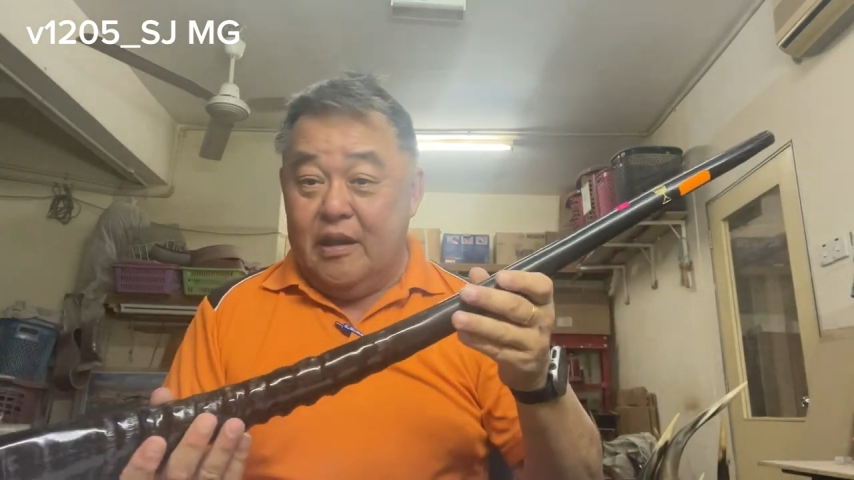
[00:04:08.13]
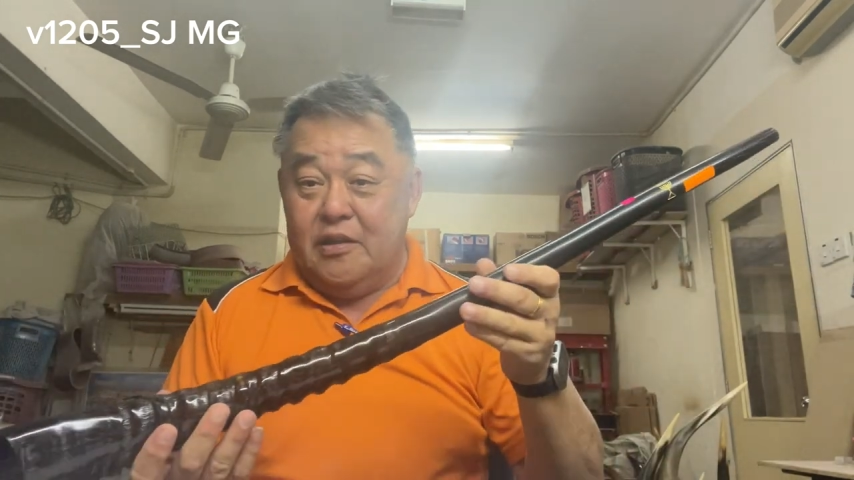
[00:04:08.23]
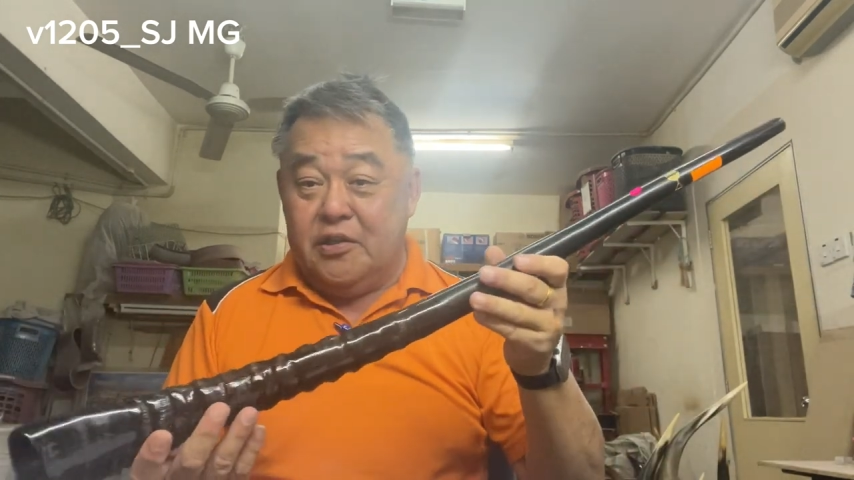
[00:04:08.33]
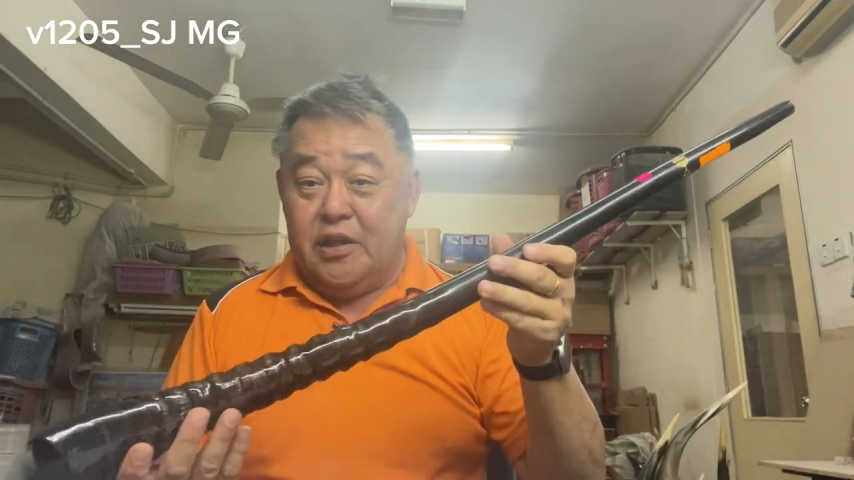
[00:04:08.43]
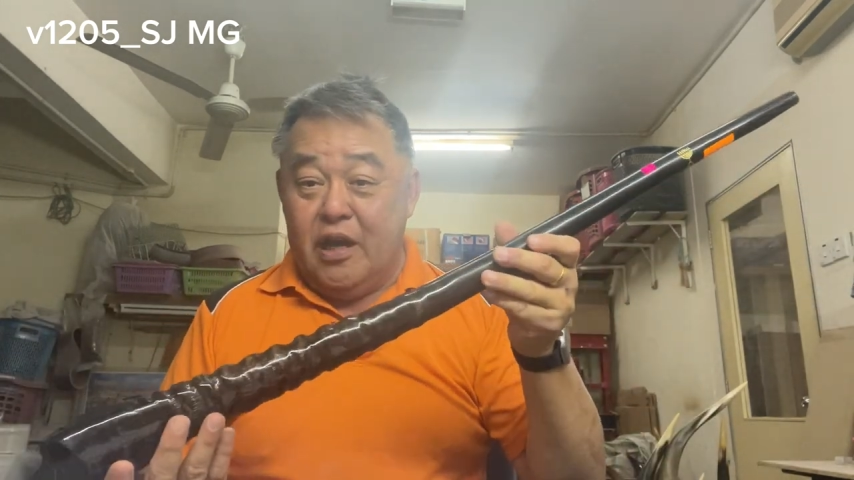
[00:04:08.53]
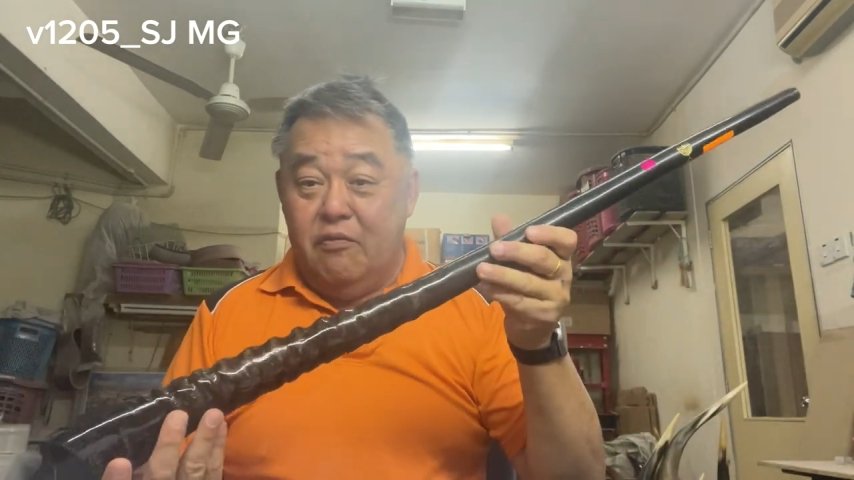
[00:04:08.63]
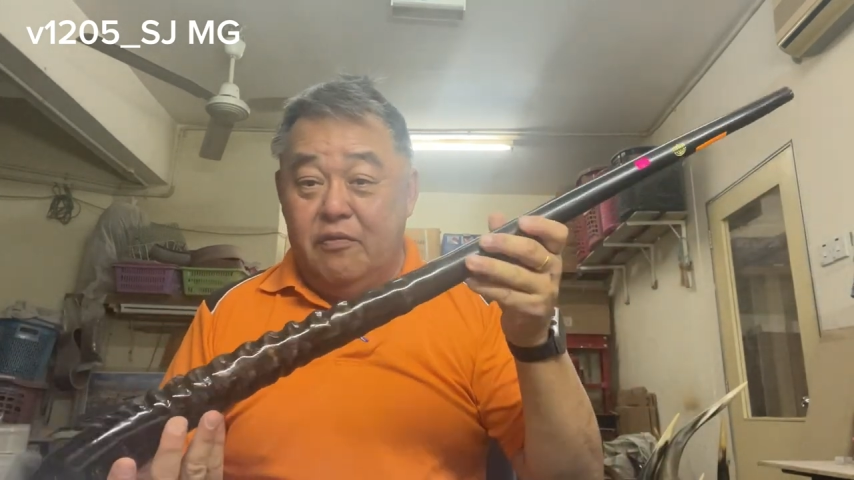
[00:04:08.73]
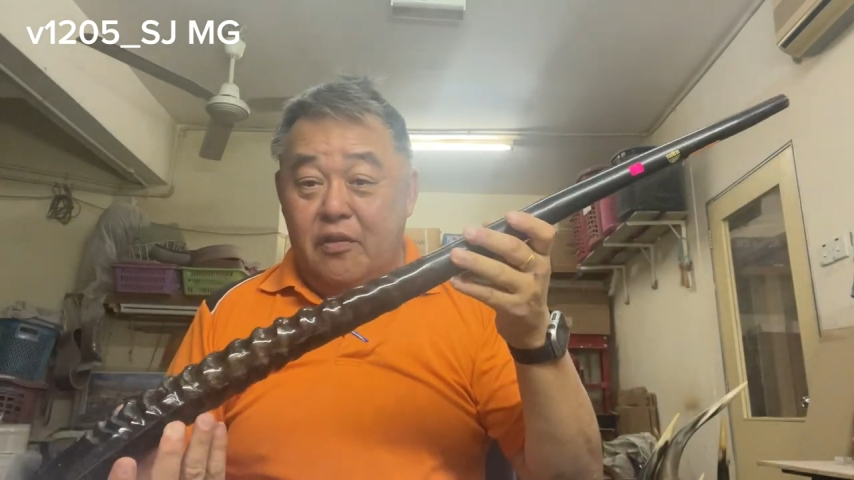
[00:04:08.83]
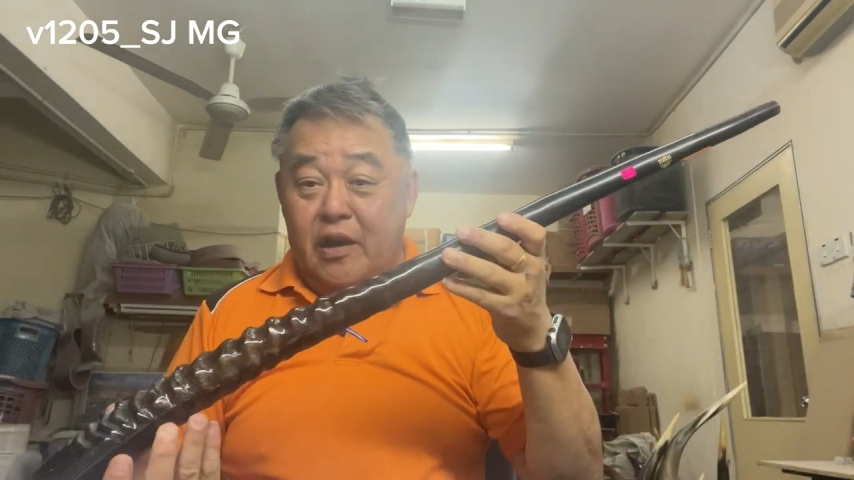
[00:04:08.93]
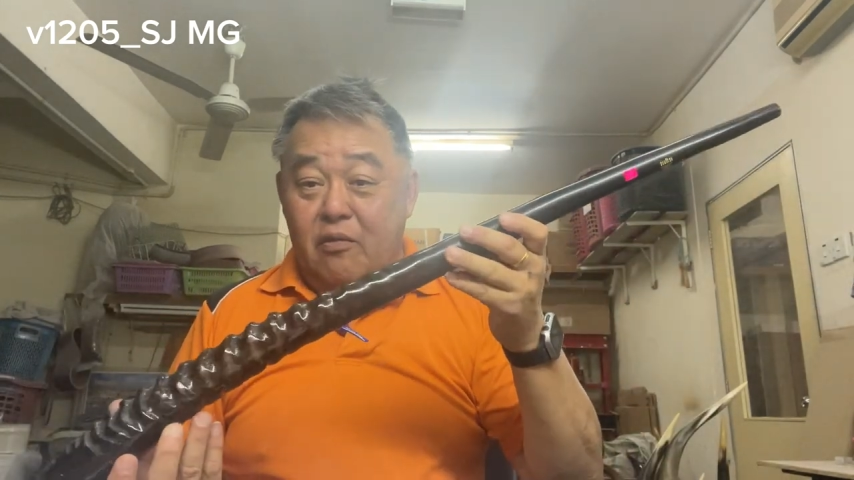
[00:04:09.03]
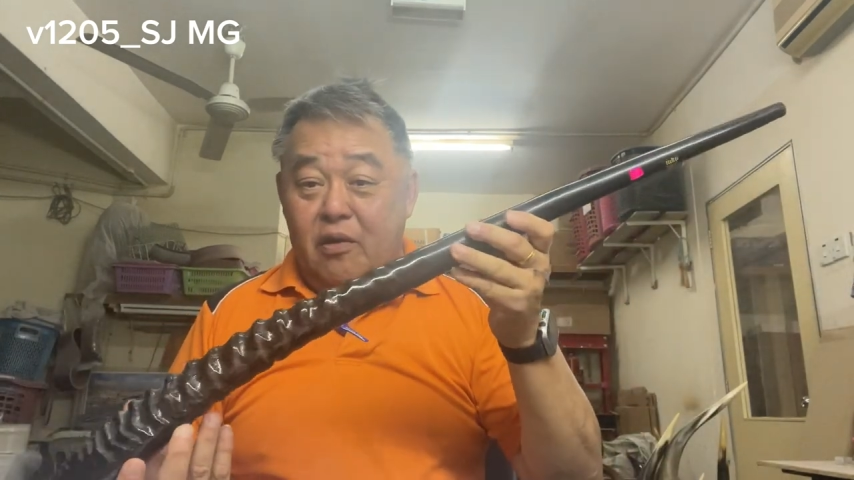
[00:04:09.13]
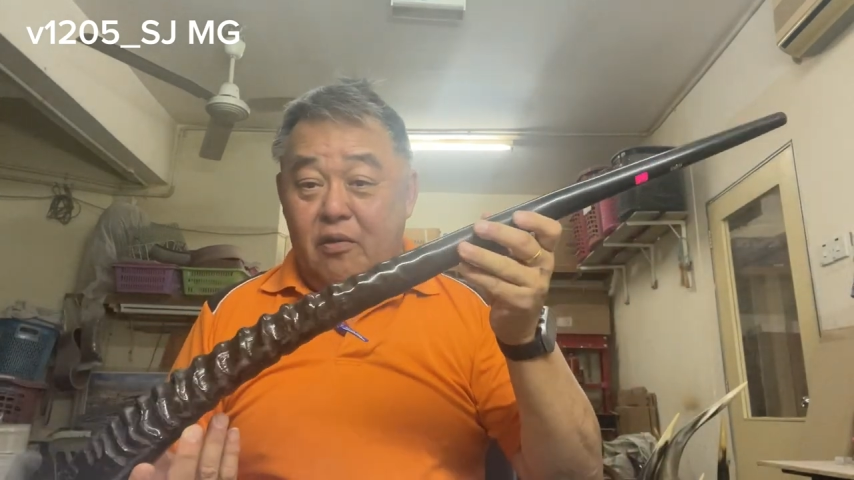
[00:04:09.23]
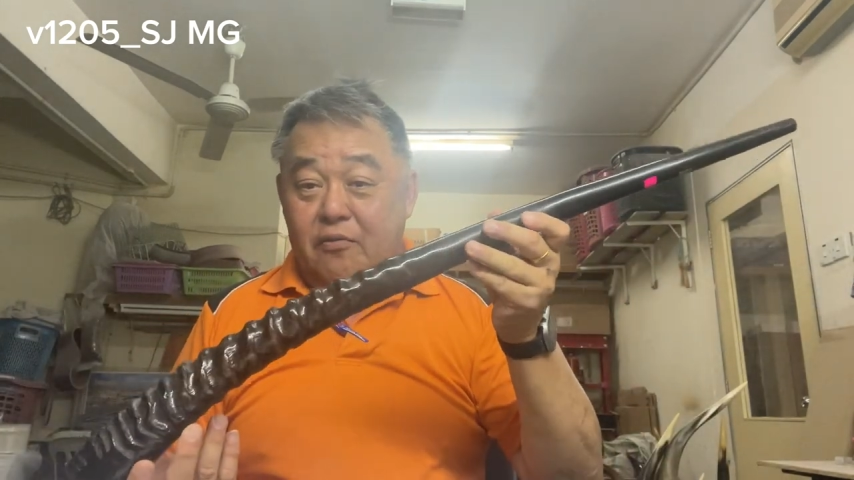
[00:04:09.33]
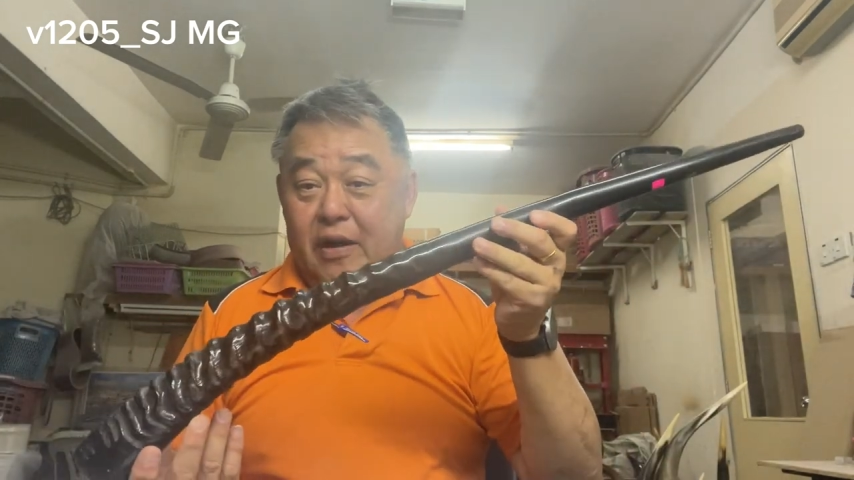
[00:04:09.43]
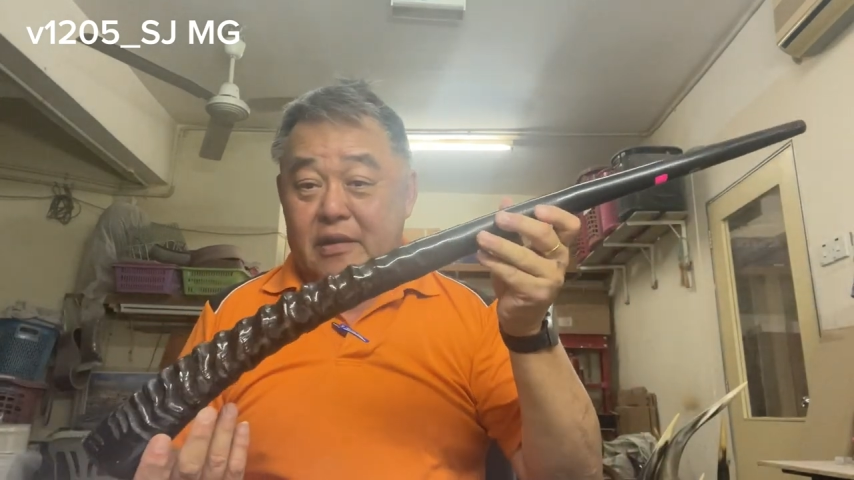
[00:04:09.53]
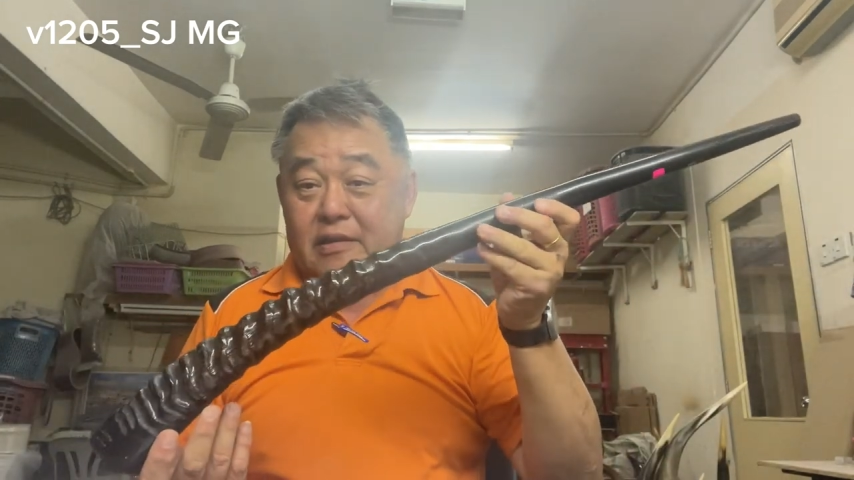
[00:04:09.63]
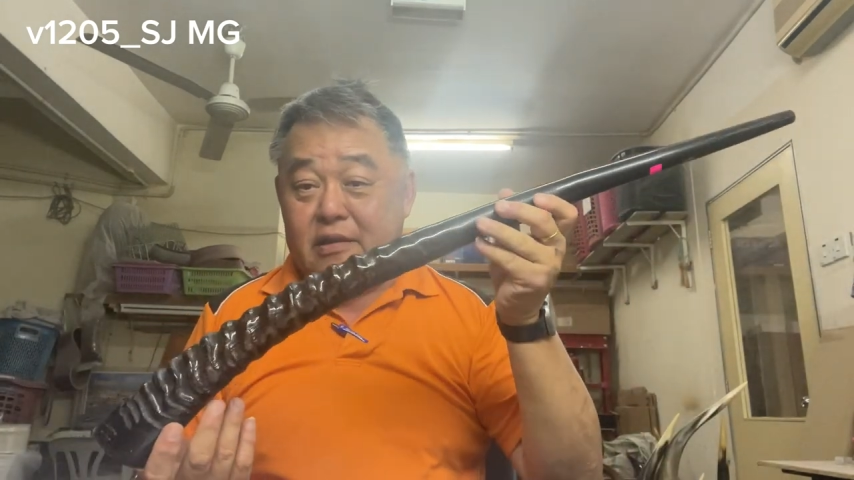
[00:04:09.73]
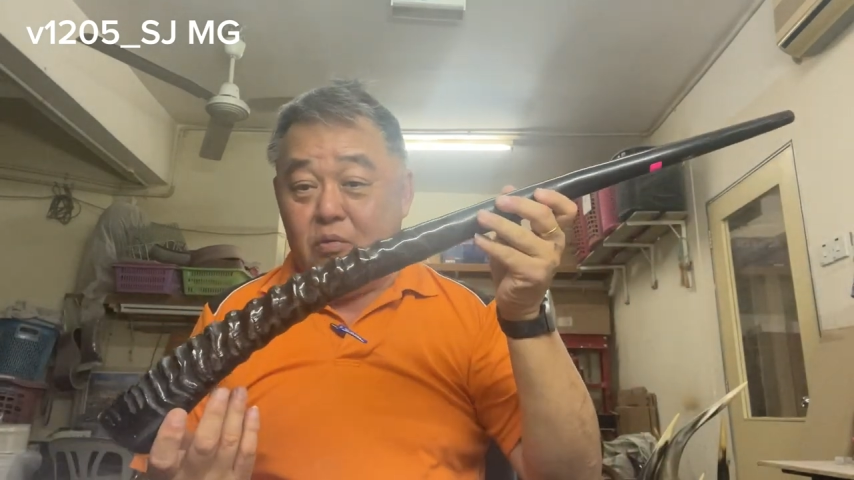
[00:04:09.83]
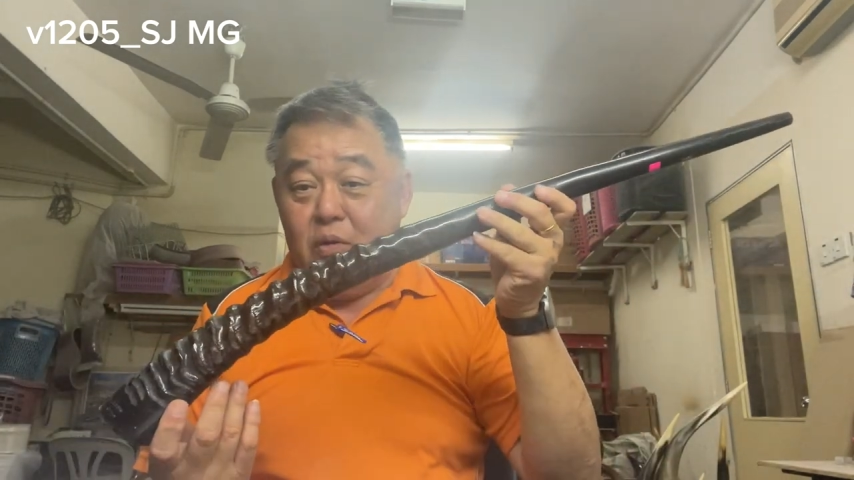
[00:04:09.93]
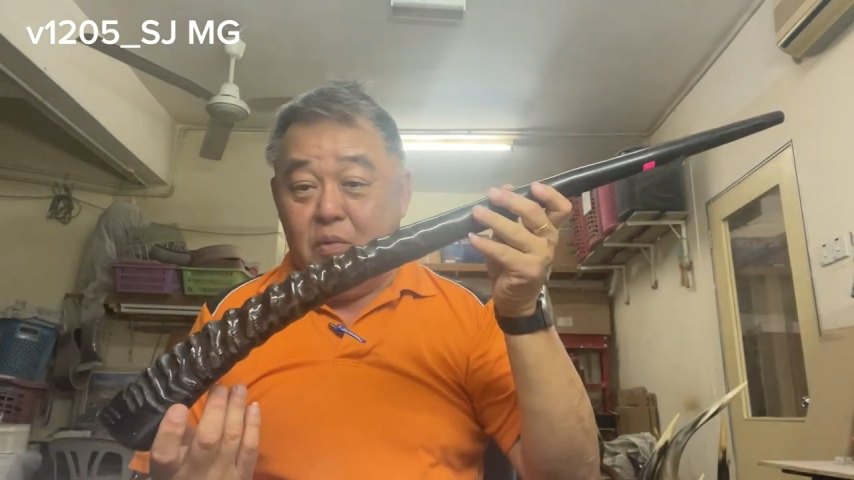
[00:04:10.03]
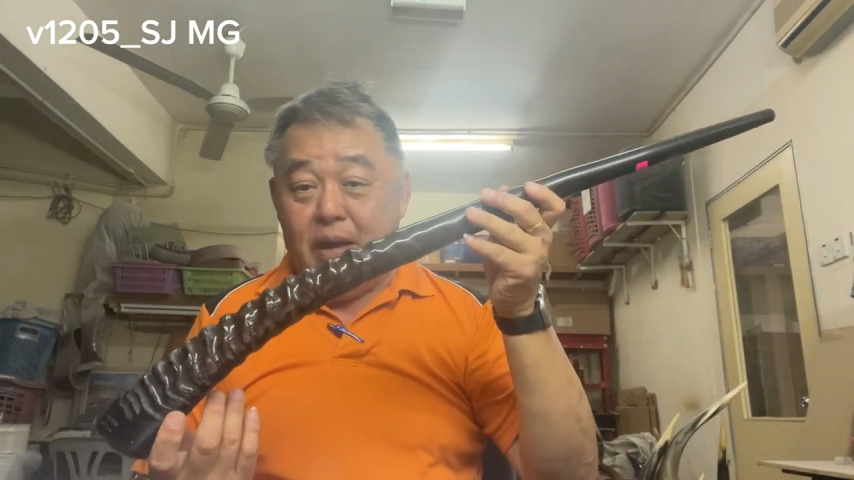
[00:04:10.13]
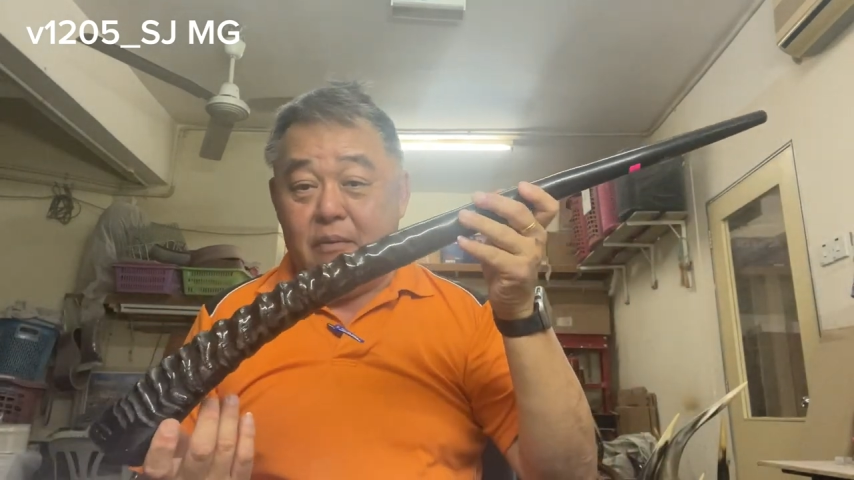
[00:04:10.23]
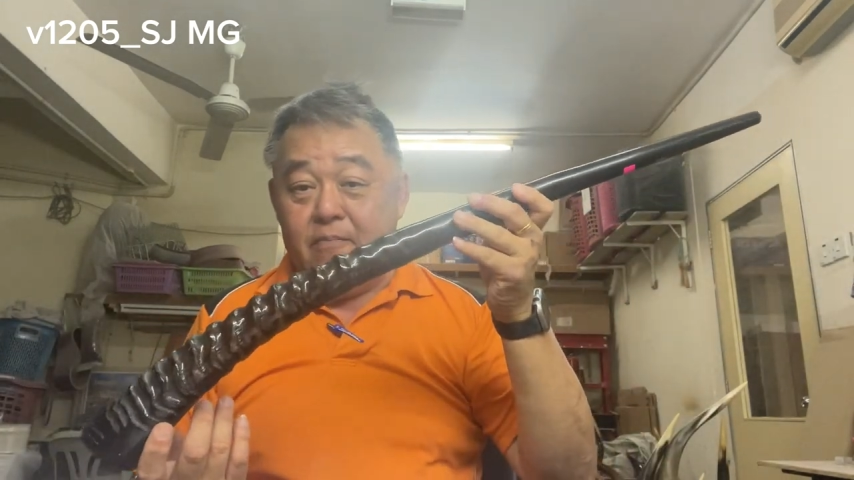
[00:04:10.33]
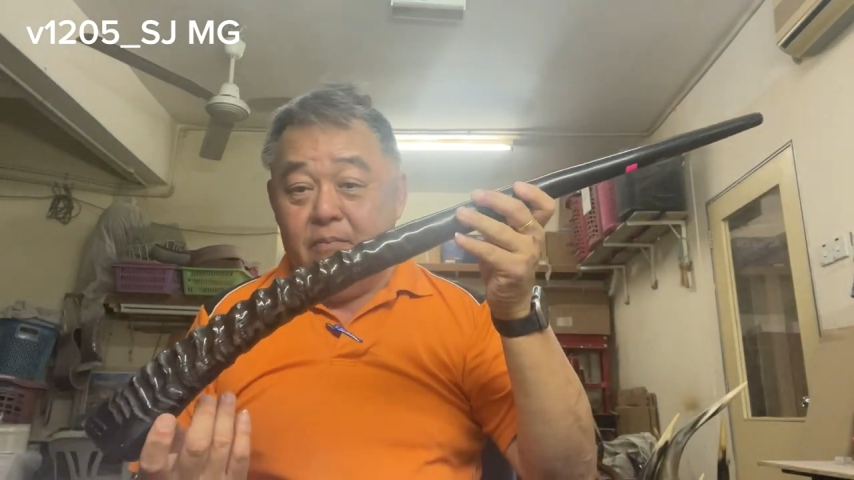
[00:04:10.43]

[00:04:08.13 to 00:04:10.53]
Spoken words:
and share with your network of friends worldwide